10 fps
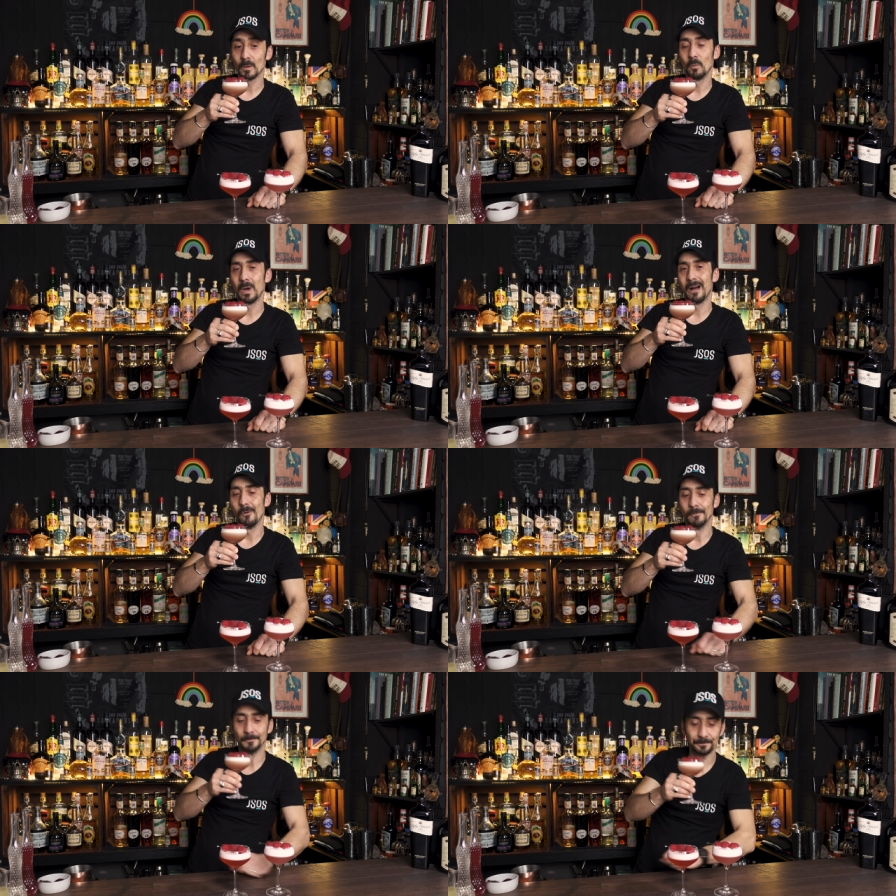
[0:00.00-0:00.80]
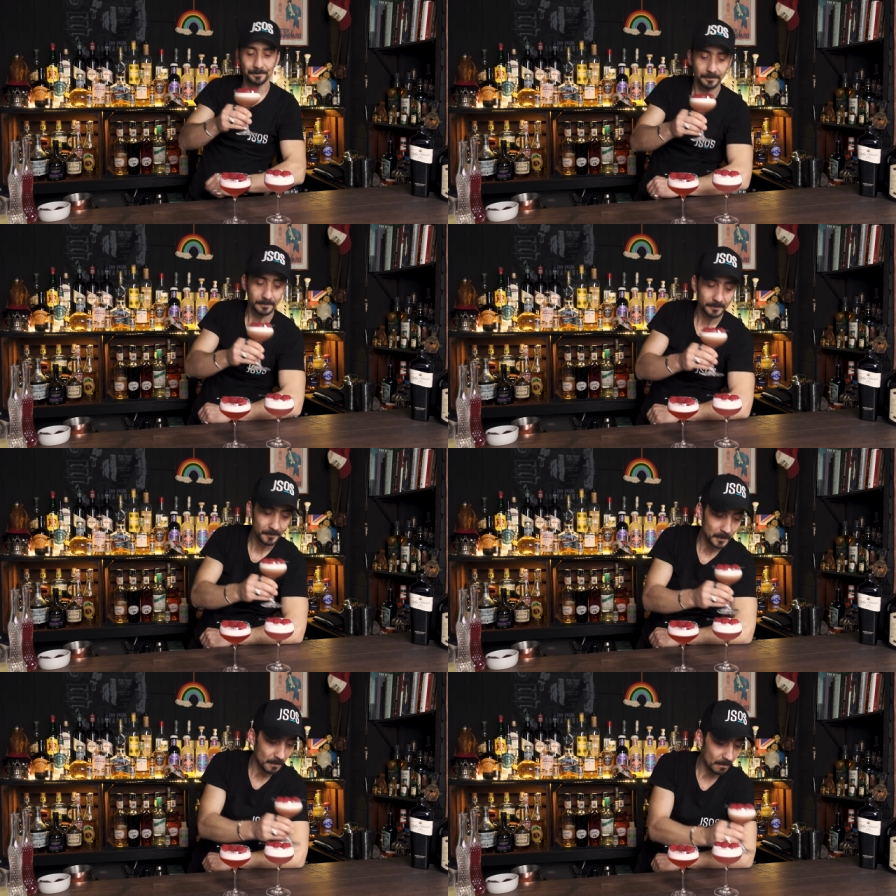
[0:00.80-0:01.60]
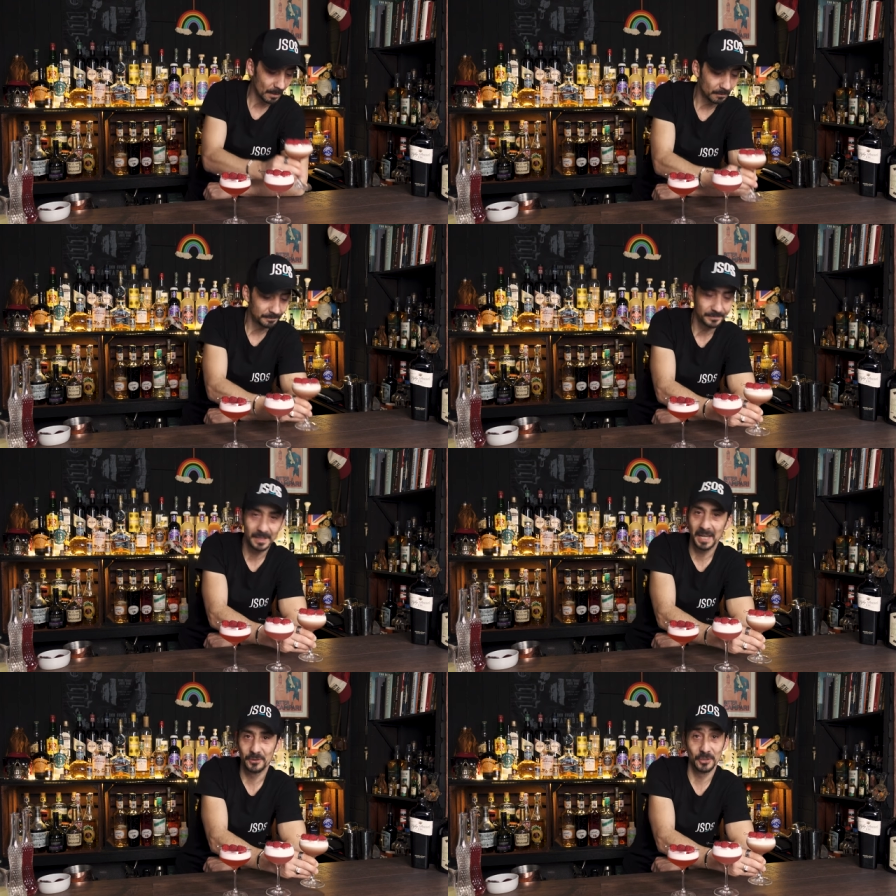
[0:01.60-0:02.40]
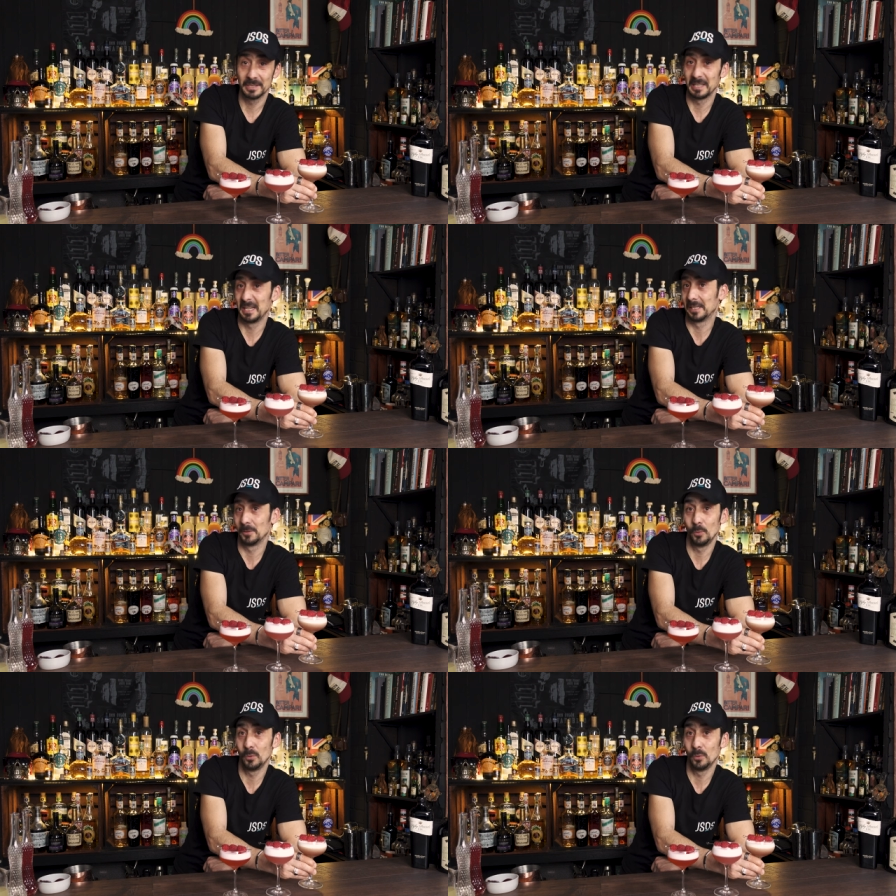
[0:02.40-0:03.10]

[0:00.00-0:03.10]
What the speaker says: Wow. That is just like a